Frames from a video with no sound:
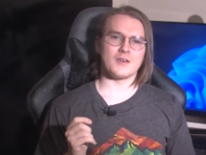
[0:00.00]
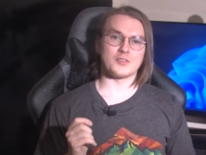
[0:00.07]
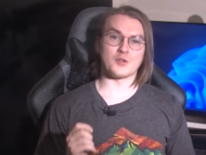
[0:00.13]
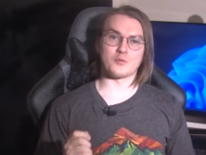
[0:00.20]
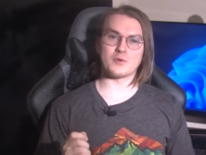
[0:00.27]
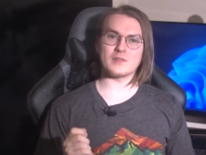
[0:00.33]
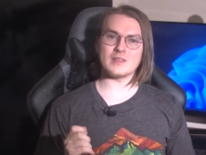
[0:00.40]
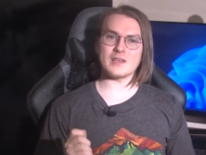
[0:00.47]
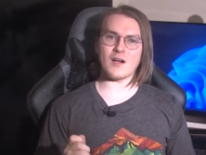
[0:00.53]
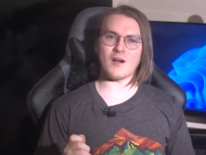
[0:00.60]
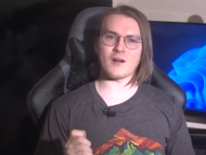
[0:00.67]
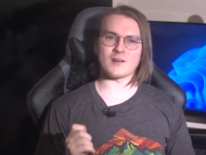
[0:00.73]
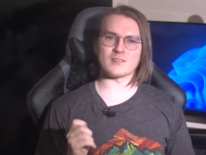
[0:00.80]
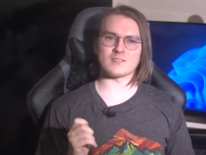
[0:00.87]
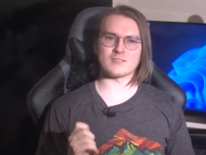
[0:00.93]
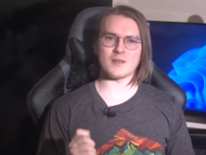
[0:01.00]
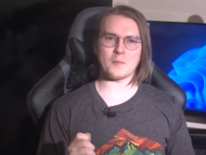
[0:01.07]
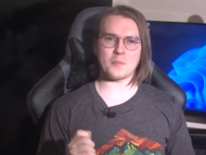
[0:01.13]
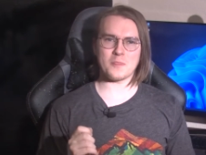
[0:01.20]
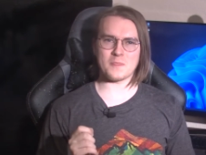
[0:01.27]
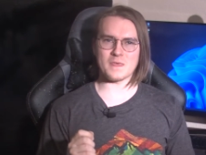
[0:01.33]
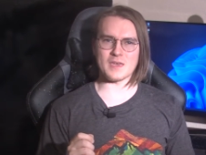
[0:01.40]
There really are
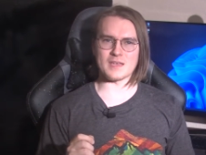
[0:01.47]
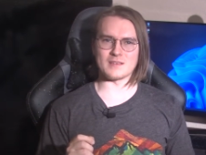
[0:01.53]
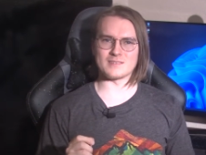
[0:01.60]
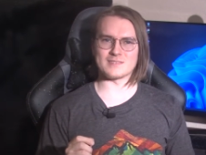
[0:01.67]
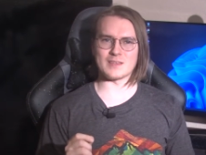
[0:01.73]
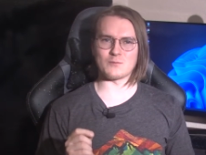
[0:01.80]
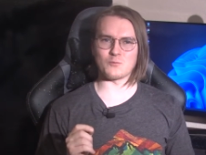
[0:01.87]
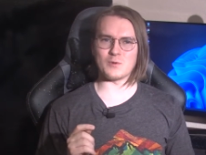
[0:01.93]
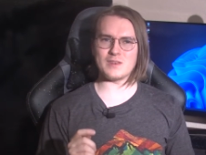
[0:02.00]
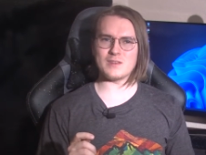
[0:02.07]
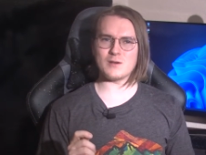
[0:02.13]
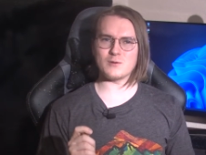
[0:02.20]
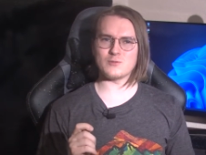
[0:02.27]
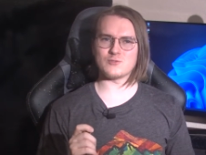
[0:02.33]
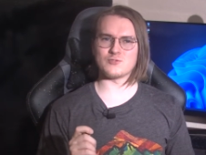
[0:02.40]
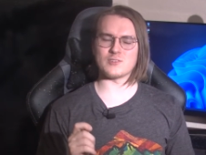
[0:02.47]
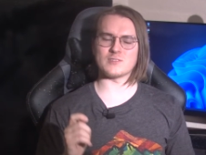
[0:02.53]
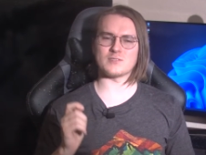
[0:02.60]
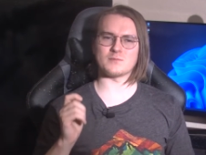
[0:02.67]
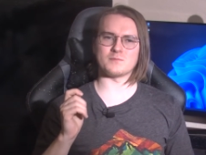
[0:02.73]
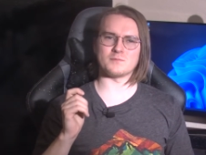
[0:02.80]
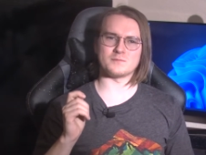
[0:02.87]
some things that Windows
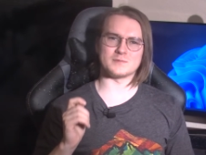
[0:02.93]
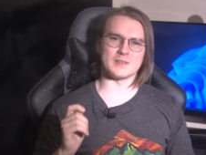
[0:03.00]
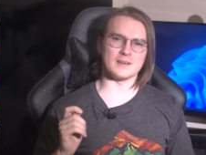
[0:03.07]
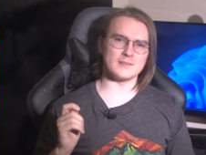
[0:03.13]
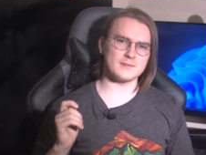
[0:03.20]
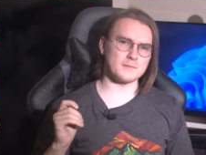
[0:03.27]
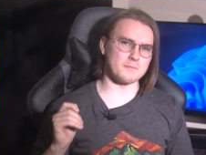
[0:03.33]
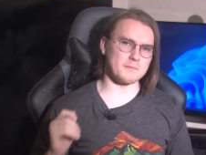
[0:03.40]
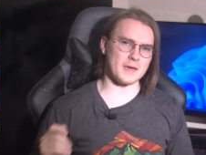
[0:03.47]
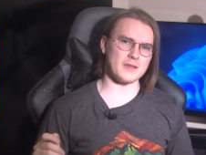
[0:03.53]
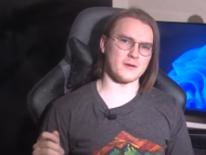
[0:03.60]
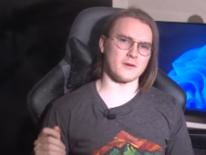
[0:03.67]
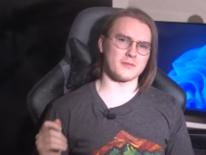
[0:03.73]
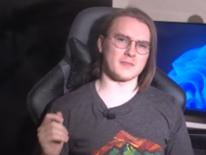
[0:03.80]
just does better